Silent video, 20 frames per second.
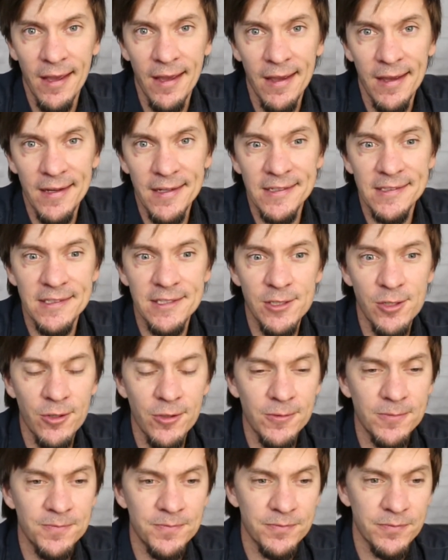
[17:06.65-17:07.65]
And
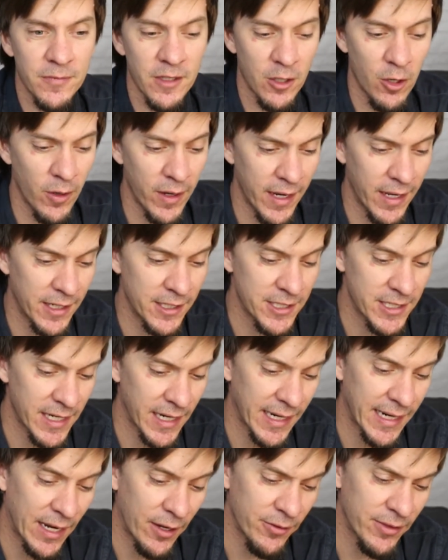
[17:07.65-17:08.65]
so go ahead and
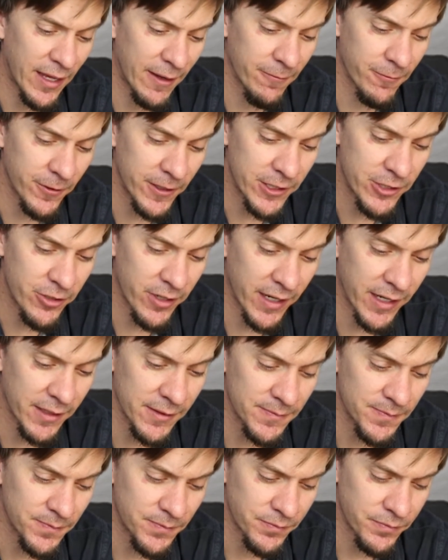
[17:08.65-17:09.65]
check out that free
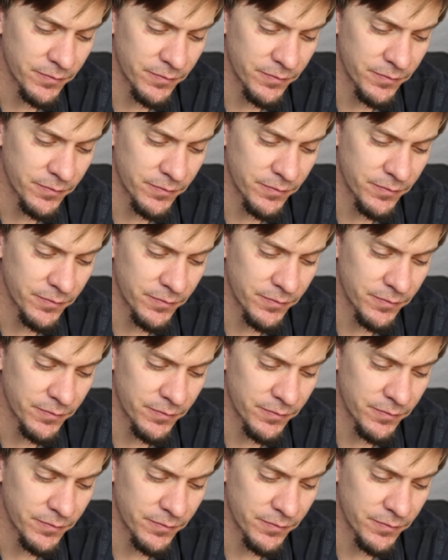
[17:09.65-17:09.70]
trial.